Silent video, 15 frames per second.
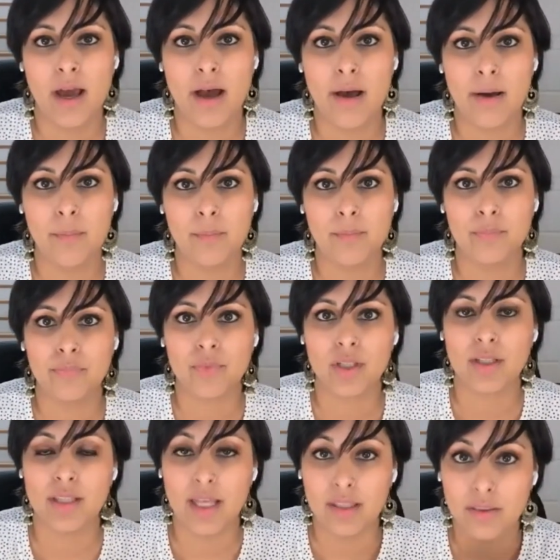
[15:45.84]

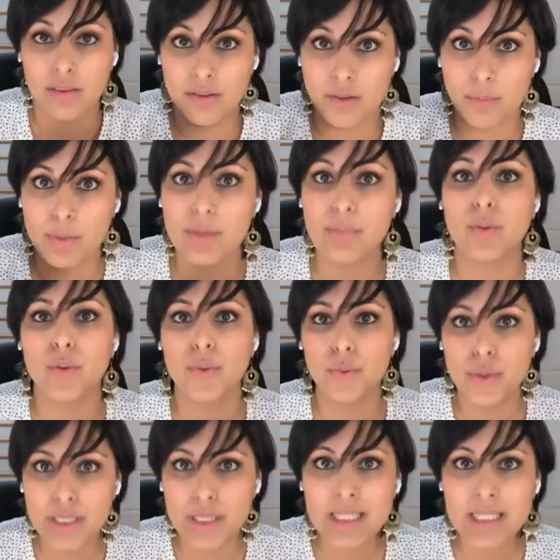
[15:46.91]
that the people
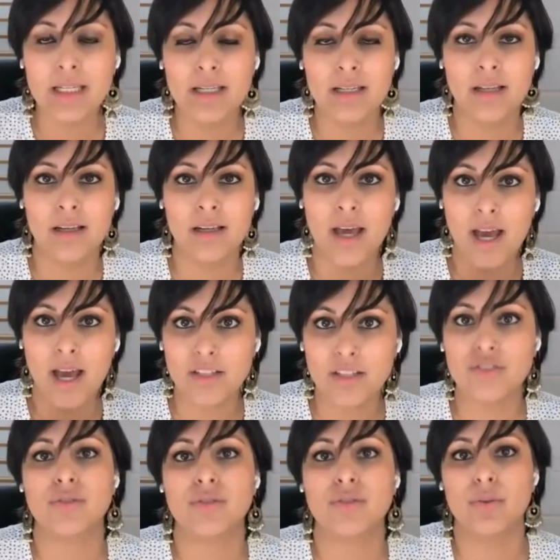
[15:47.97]
who need
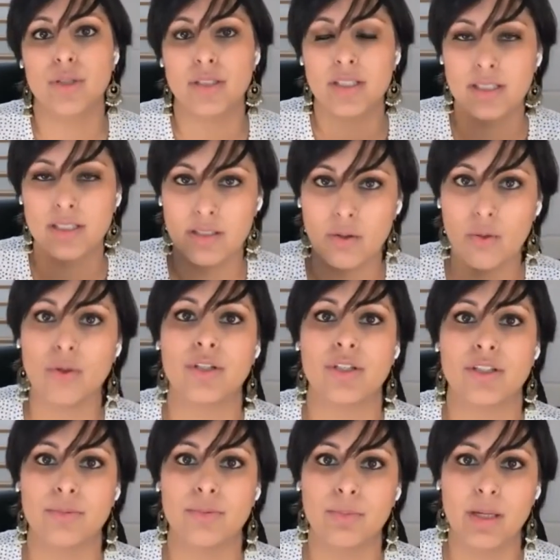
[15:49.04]
extra resources in
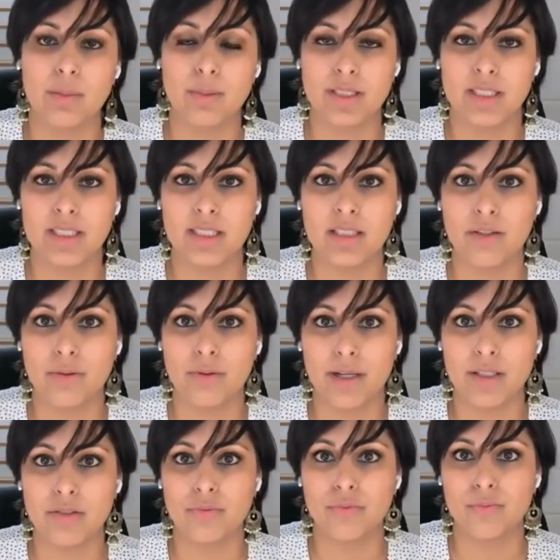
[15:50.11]
order to be able to see their
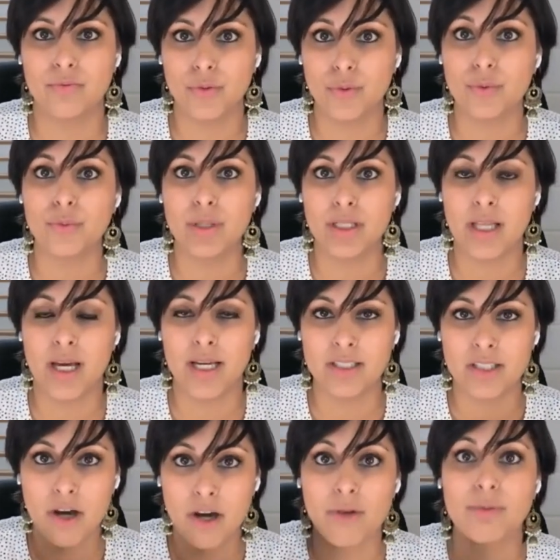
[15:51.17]
right to food
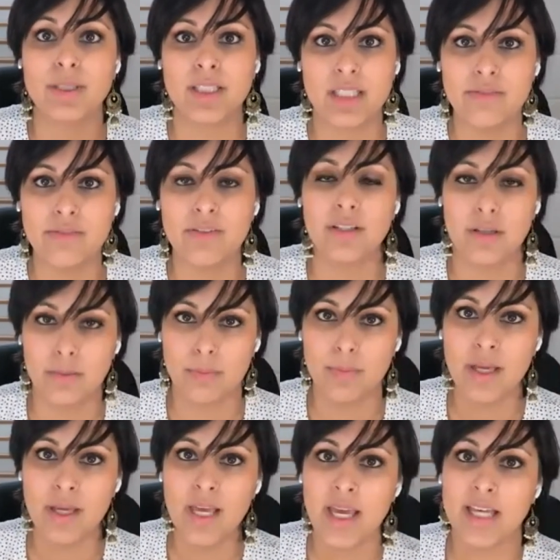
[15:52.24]
realized are receiving them.
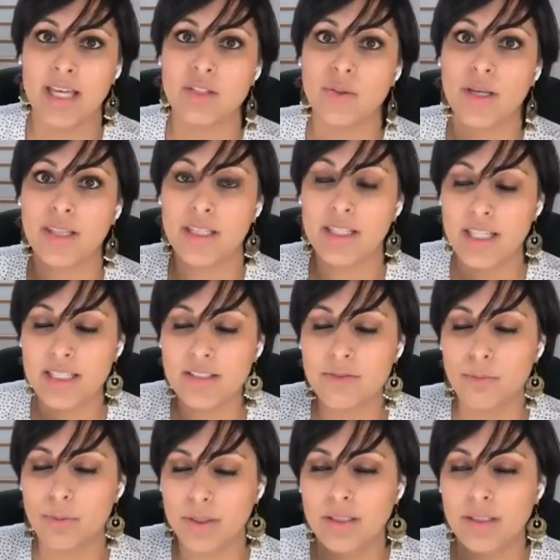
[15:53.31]
And so I think that's
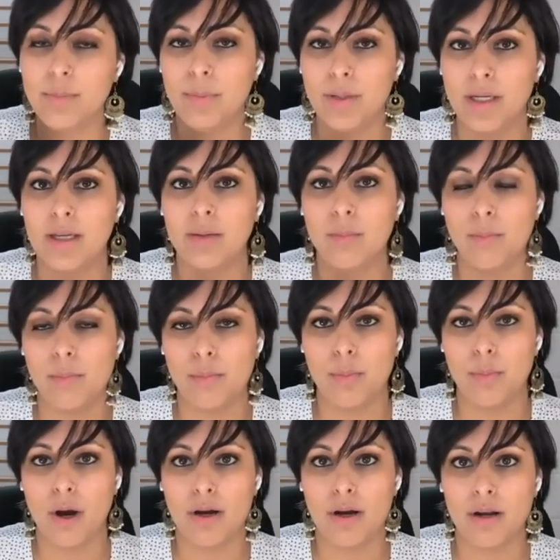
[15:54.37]
a really big
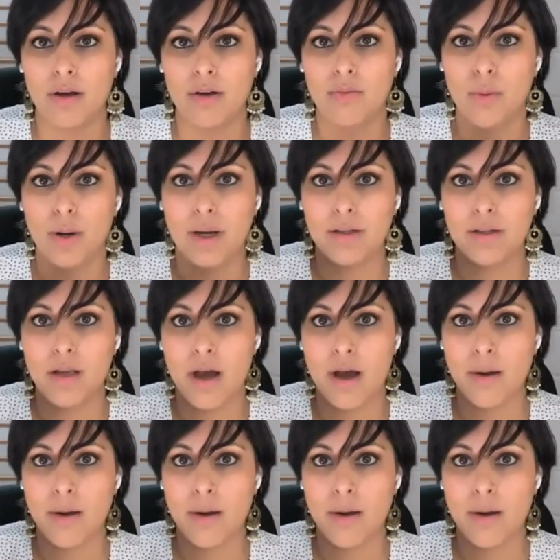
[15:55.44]
part of what